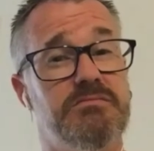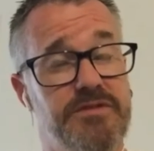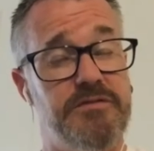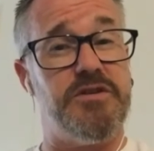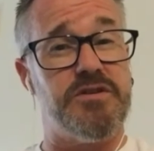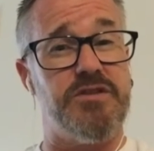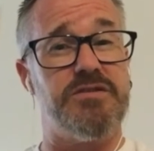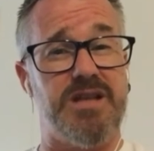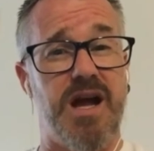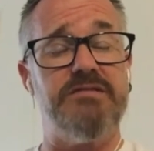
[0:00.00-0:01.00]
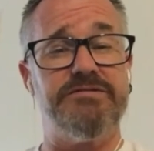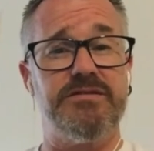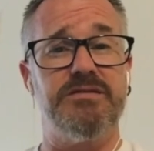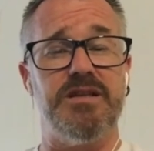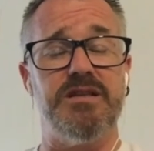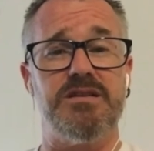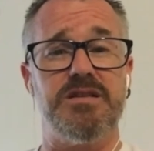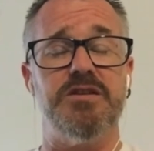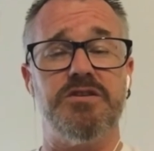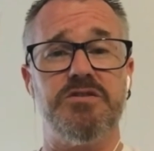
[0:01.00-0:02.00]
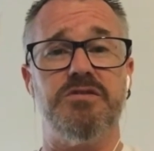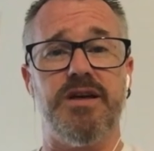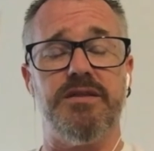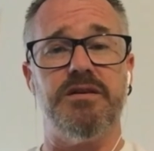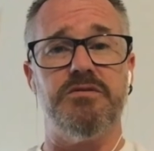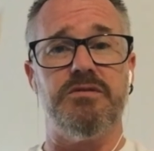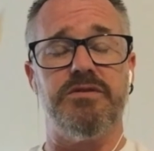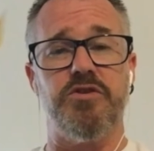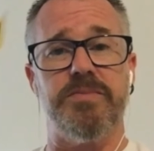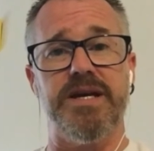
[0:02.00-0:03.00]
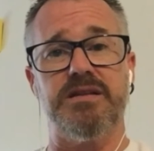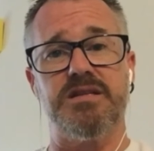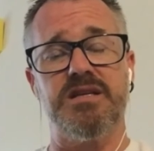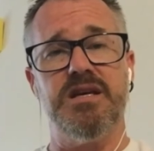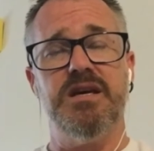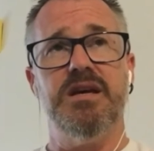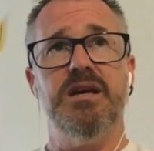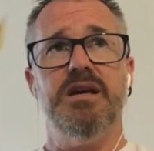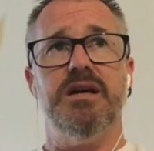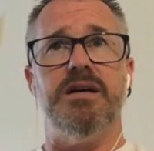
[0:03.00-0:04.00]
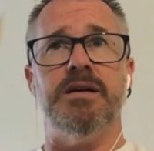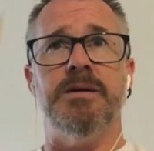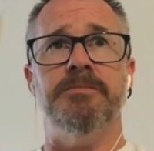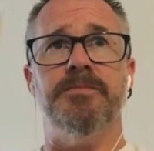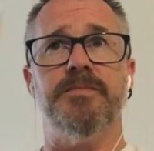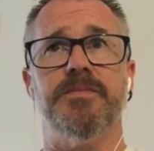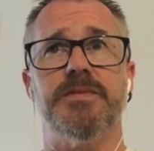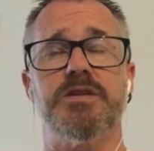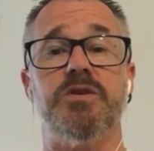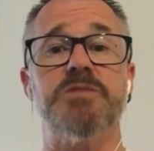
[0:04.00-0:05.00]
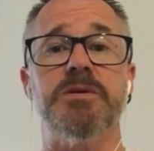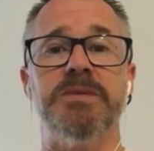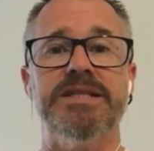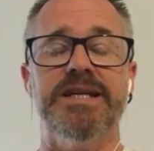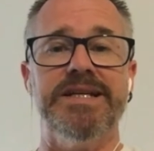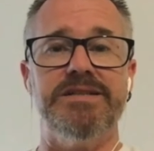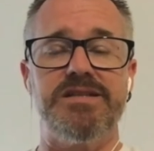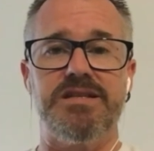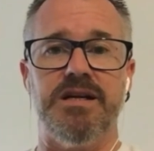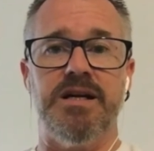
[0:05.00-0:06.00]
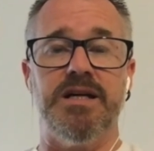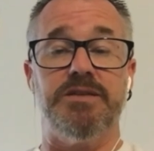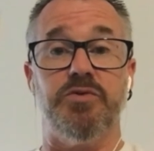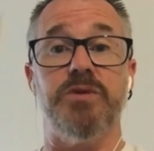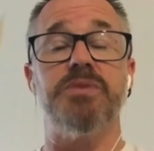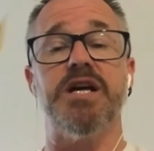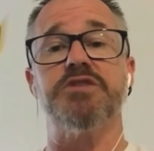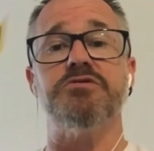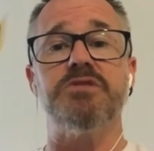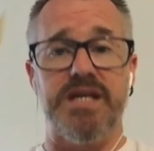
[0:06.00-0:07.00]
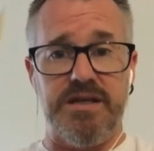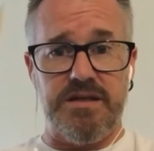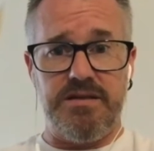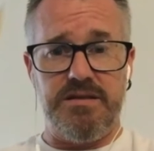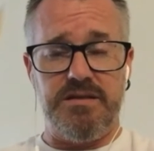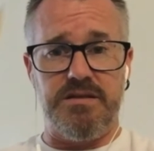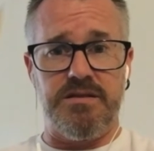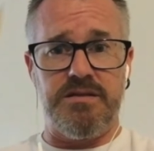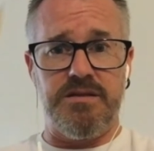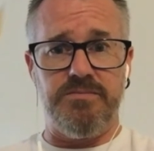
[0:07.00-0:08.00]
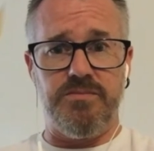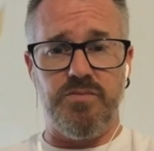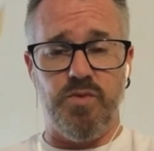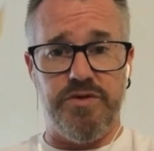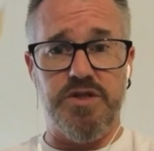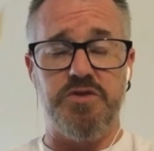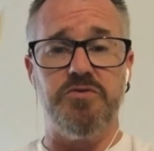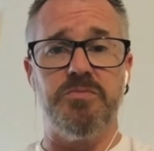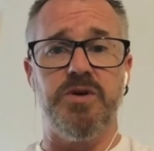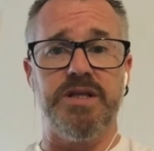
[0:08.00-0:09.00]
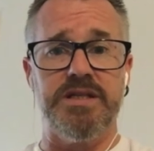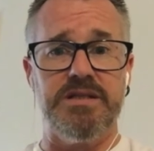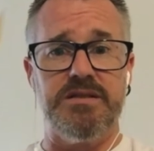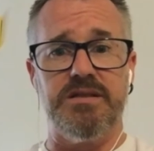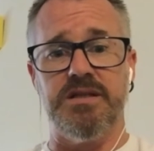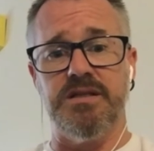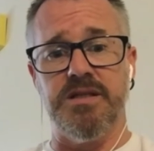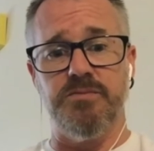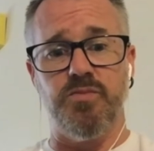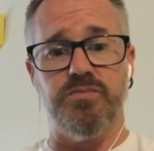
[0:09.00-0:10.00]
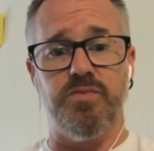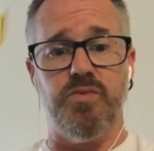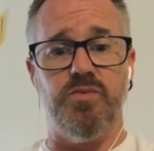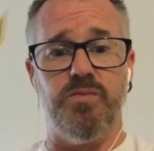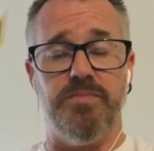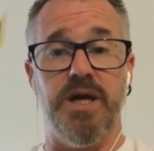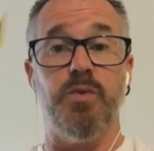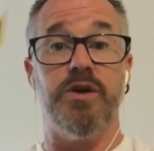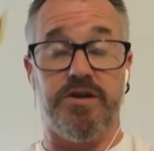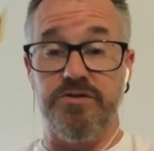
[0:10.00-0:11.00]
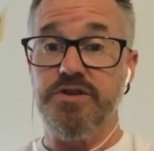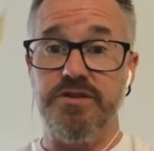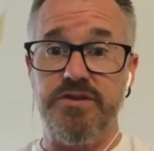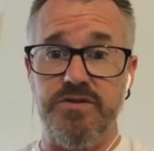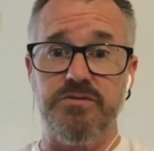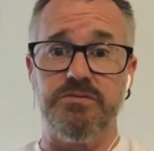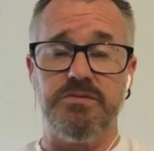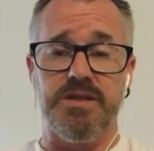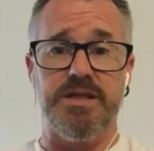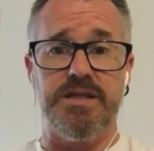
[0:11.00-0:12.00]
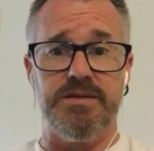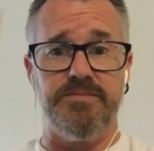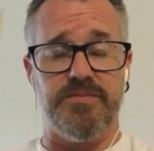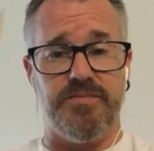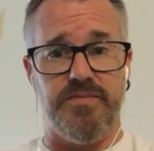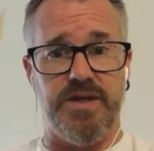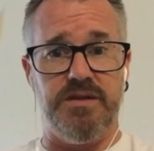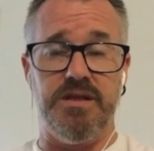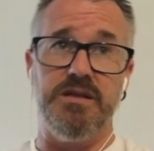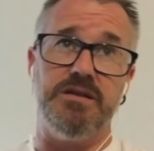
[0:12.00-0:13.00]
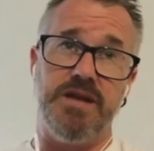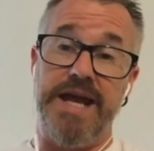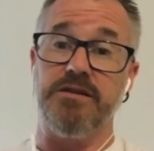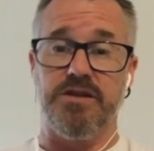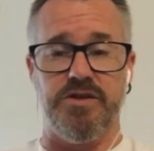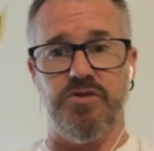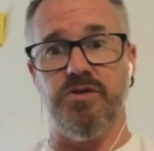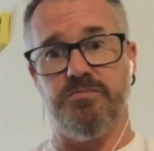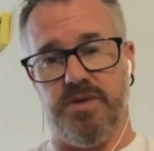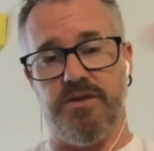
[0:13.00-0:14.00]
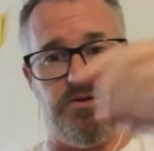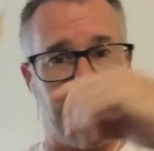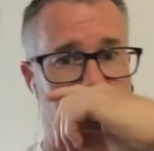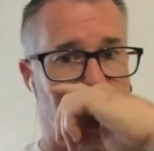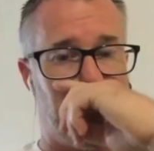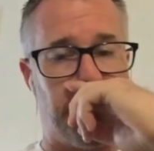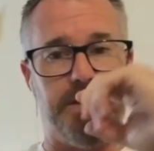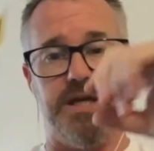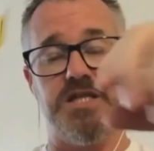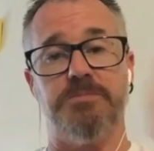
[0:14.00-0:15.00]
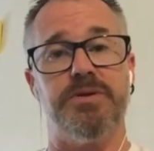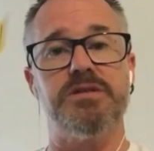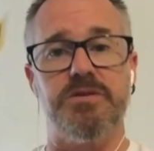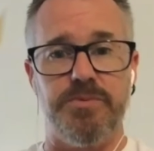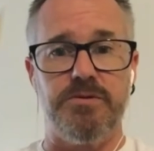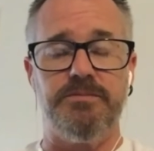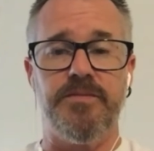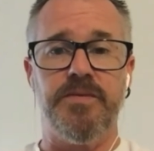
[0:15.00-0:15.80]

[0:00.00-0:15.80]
fifty or so staff in the senior school, I think, or thereabouts. Um, so I spend my days uh, doing pastoral care um, with the student body. Um, we're a Christian school um, in the Anglican, or in your case, Episcopal